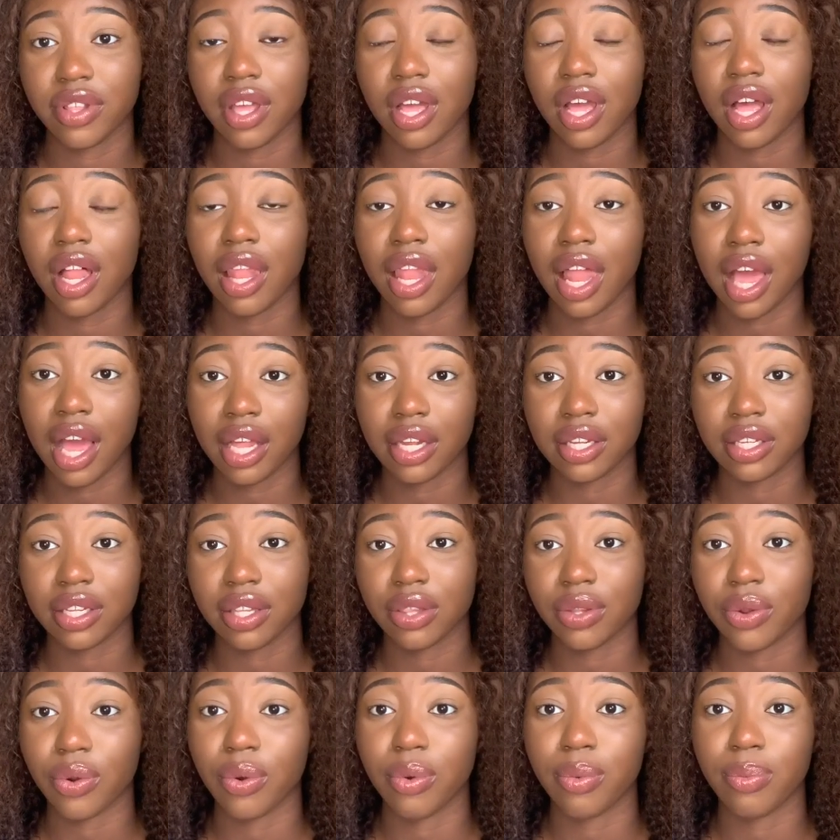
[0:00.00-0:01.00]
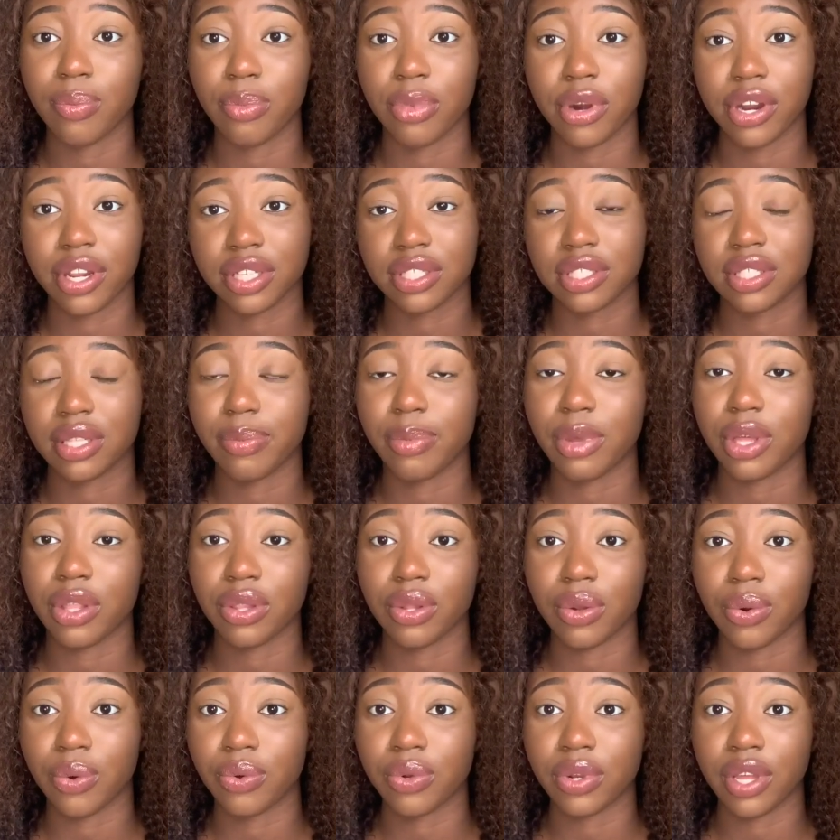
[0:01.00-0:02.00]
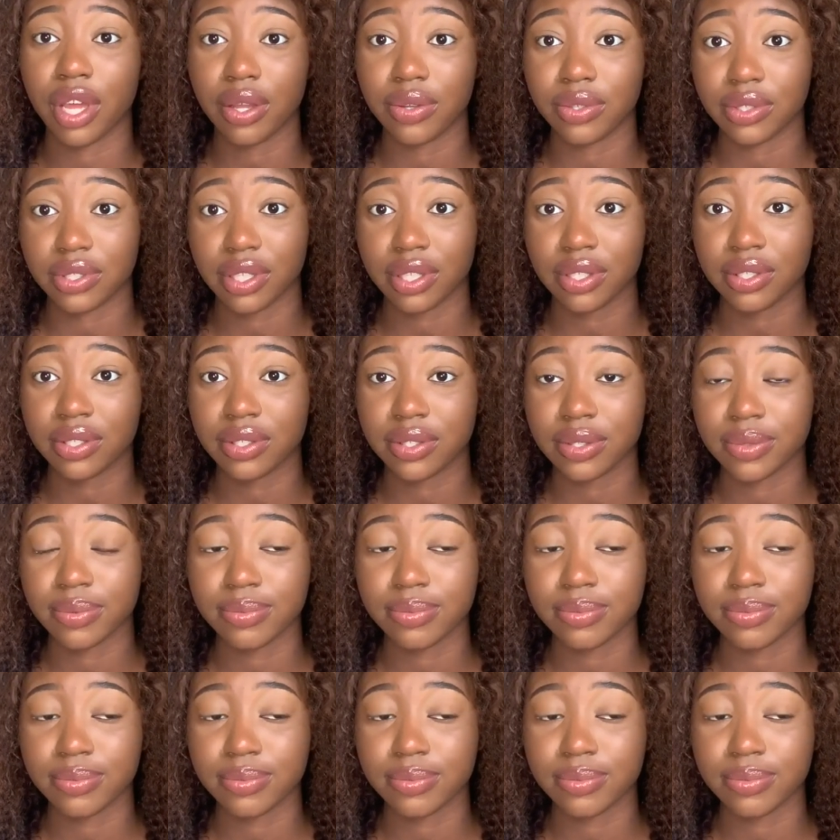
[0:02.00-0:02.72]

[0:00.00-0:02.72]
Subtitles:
land and their own bricks to build their own houses.